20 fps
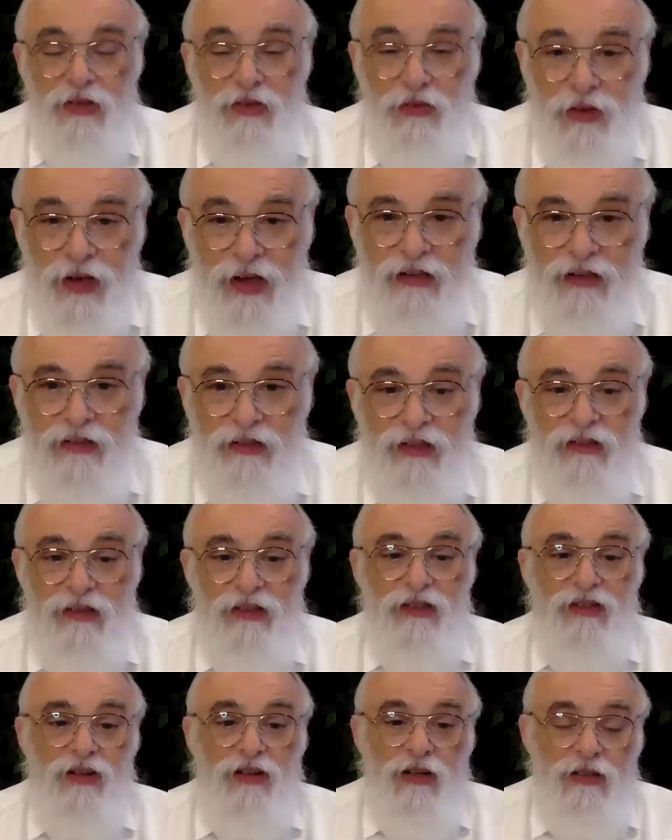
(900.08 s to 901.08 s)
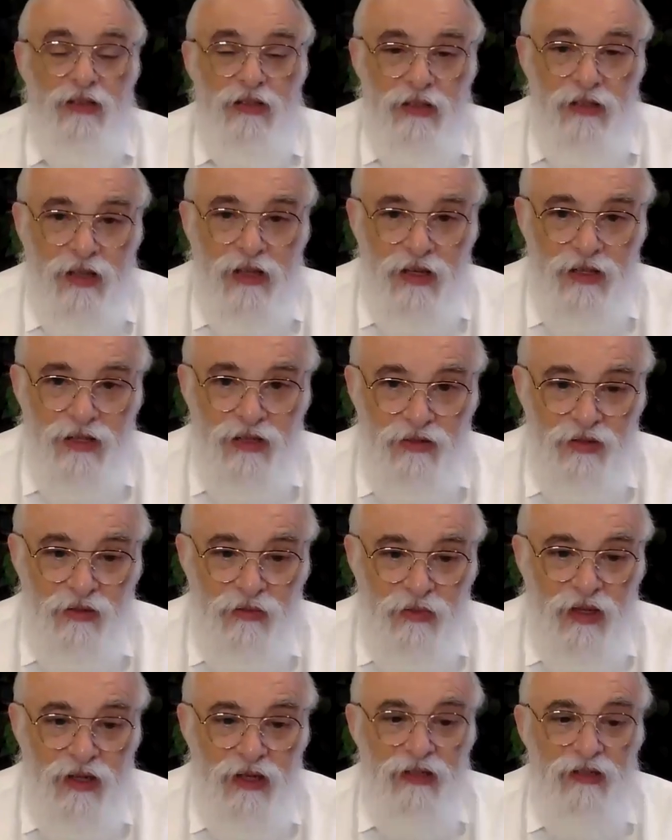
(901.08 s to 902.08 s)
the fact that the Rotzen doesn't
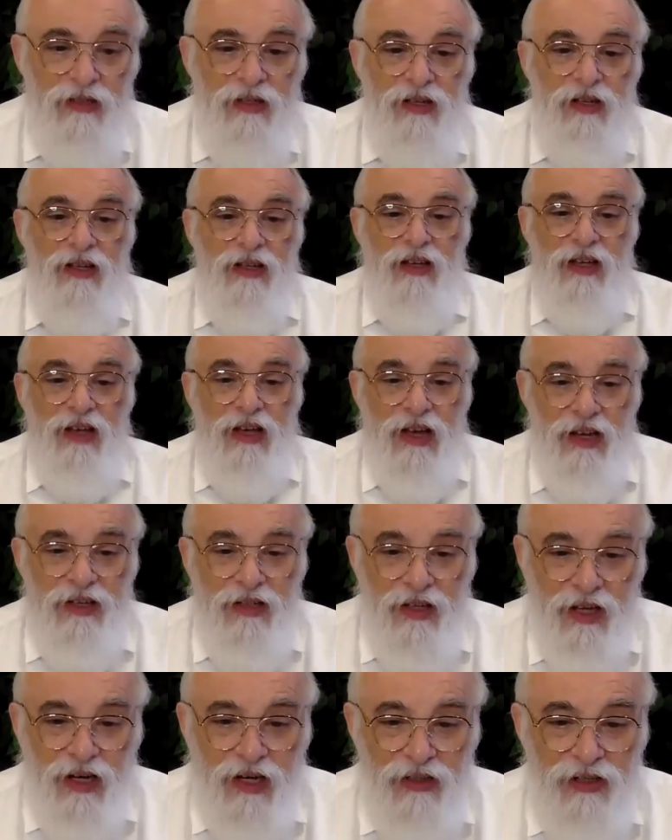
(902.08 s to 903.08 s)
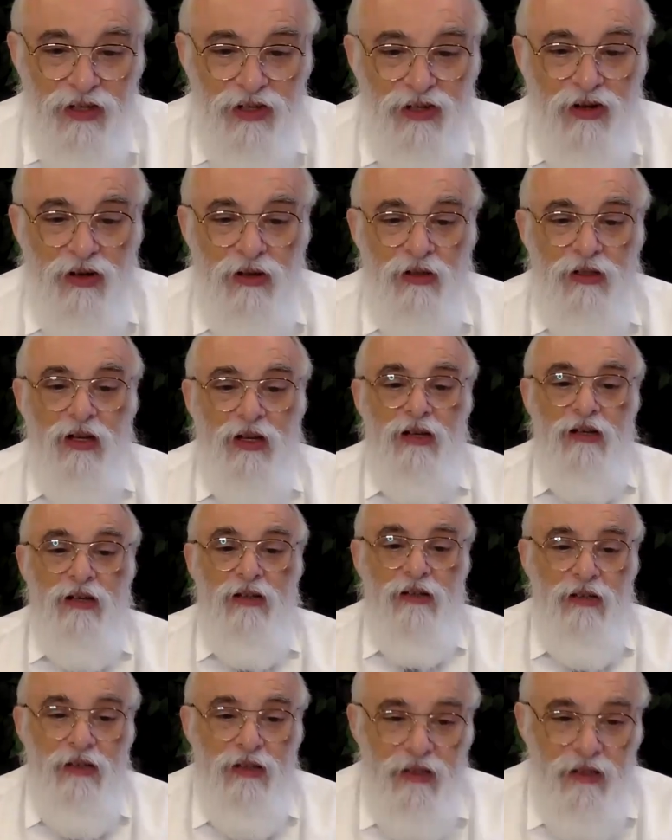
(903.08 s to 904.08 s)
remain, it's not
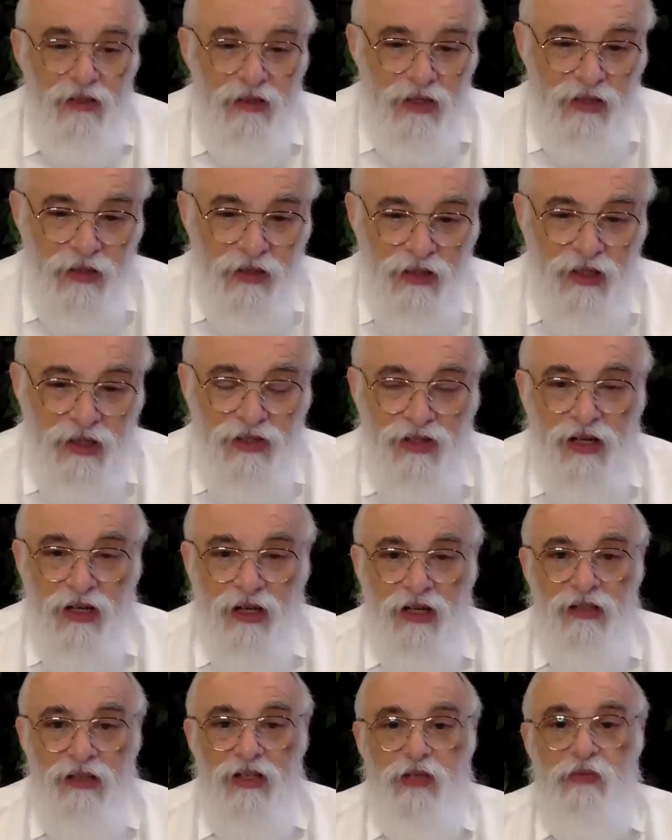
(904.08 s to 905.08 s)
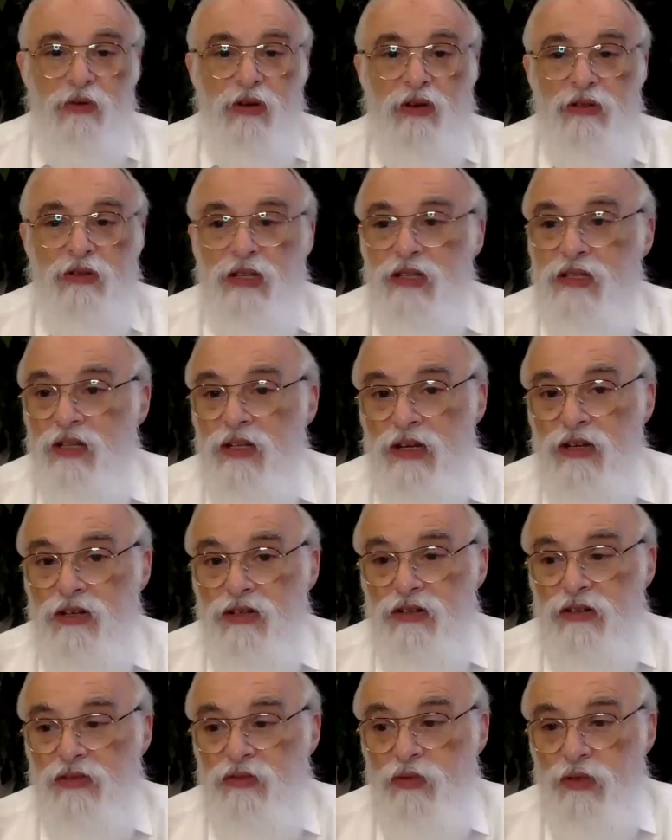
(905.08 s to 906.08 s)
such a chiddush because that's the
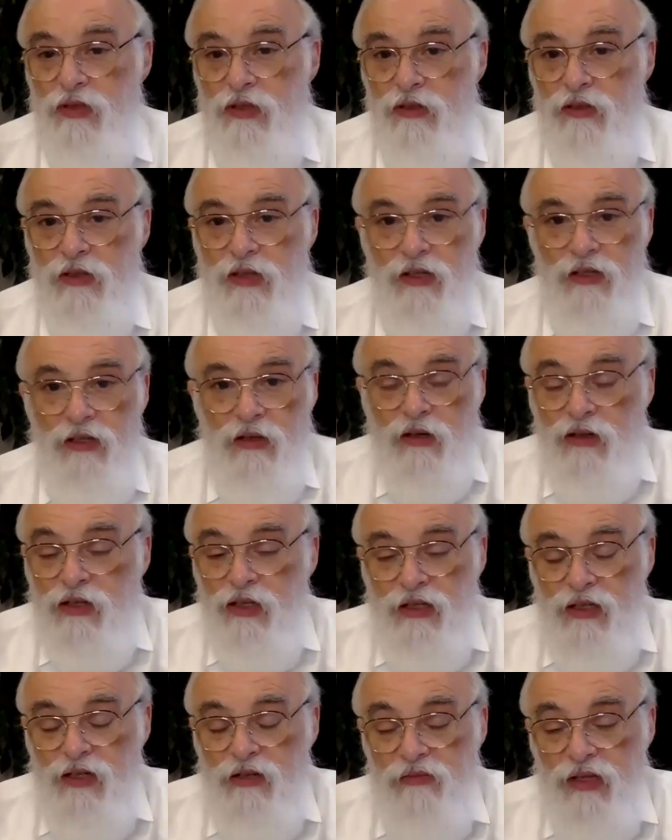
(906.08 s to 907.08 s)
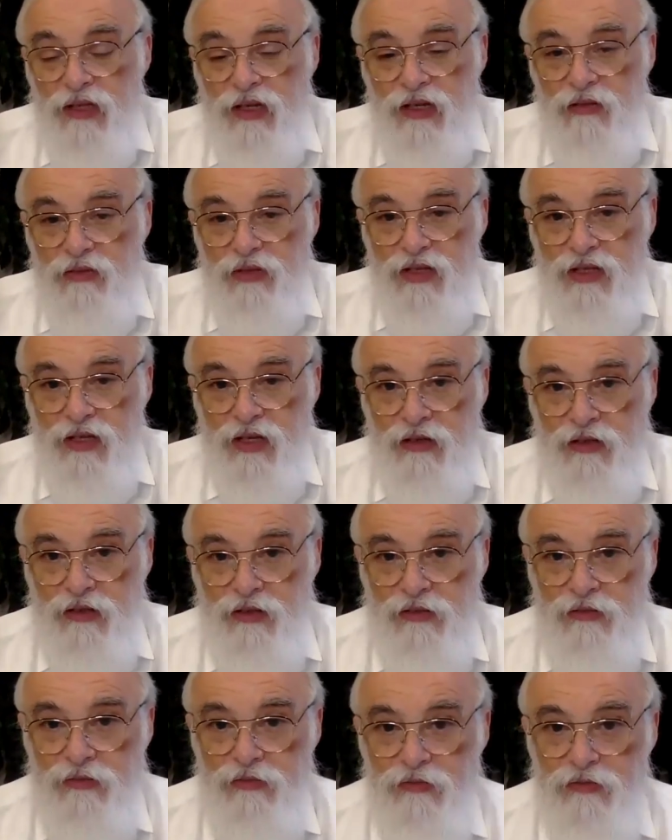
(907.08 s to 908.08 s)
nature of will. The whole thing didn't begin with
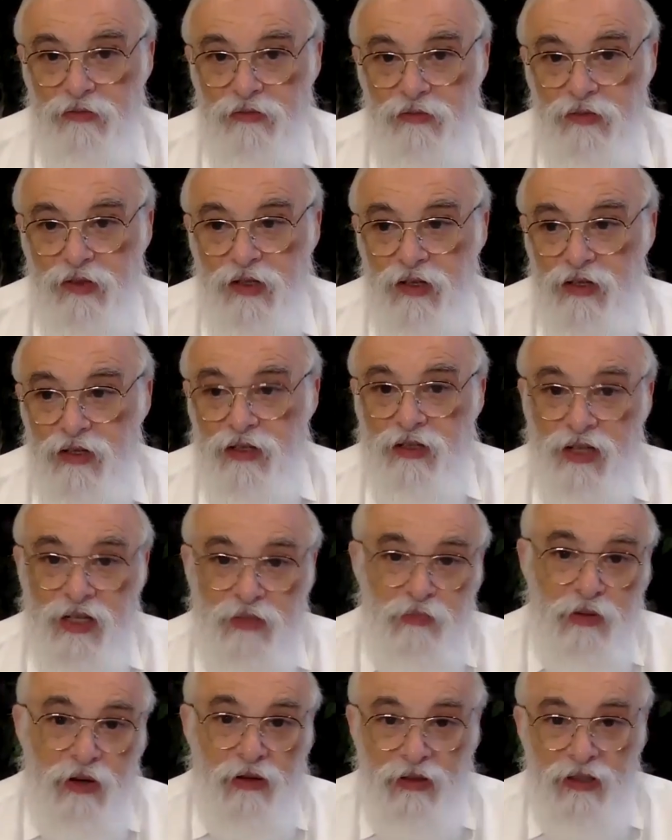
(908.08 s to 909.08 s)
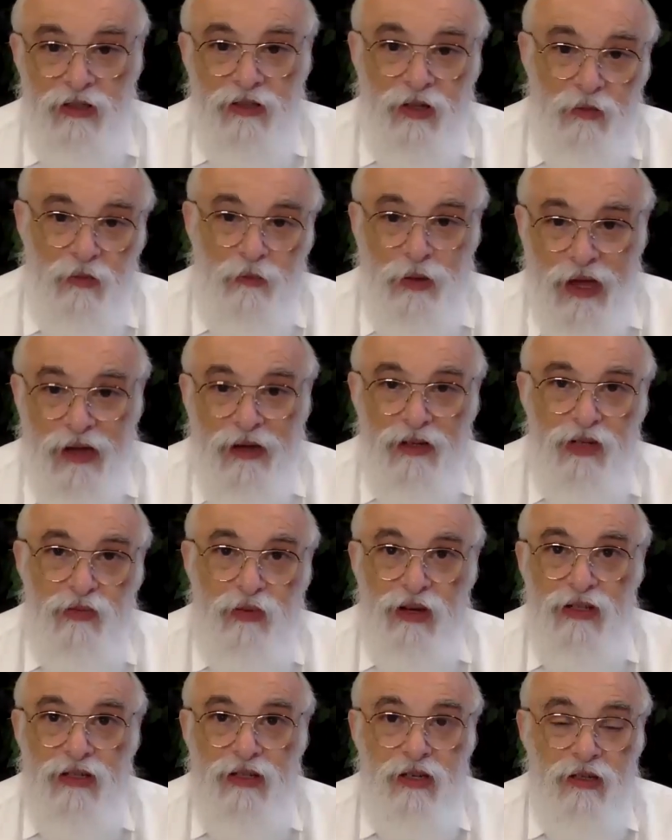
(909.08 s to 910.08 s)
Seichel. So just because it got packaged
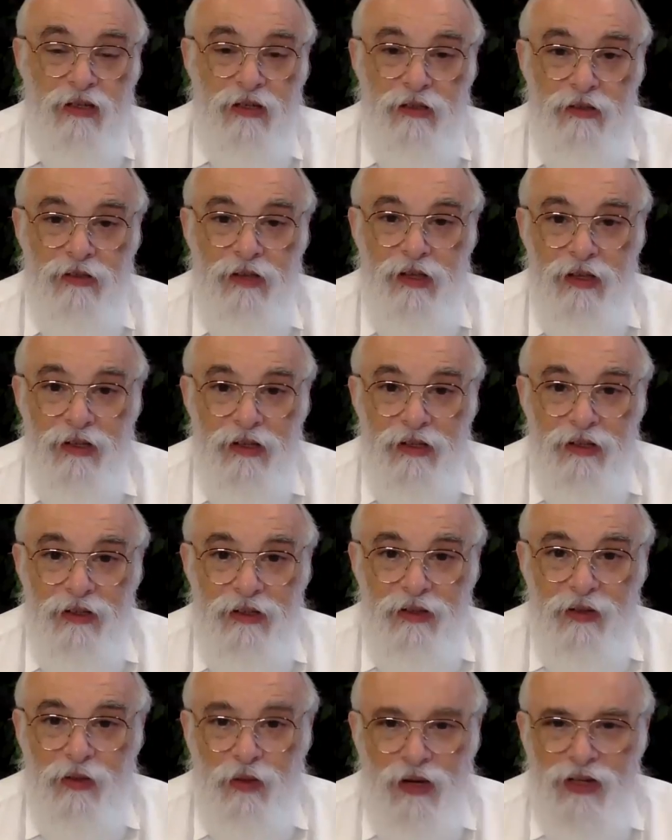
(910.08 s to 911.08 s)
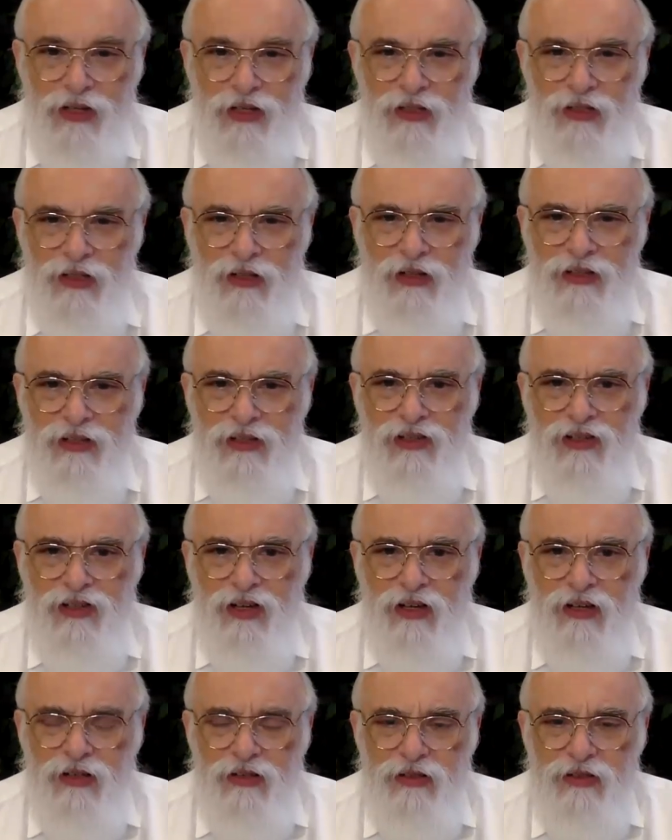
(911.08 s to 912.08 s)
by Seichel, you know, why should the Ratzon
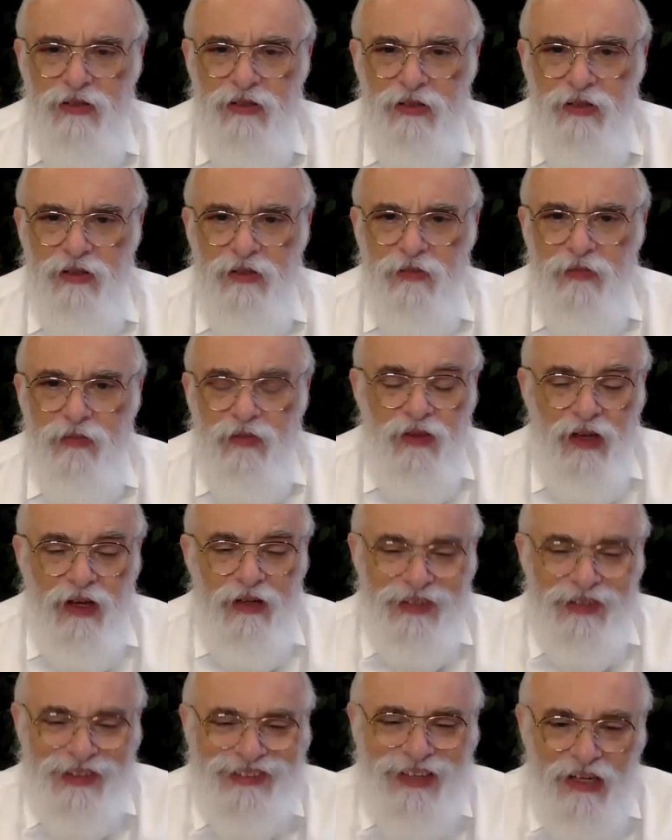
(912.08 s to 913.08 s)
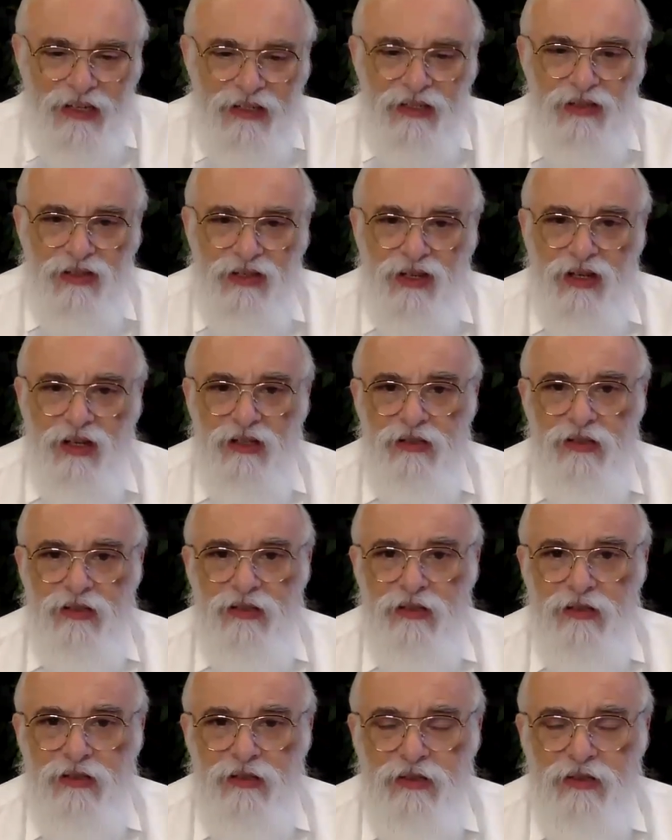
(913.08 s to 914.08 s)
change? And it doesn't change.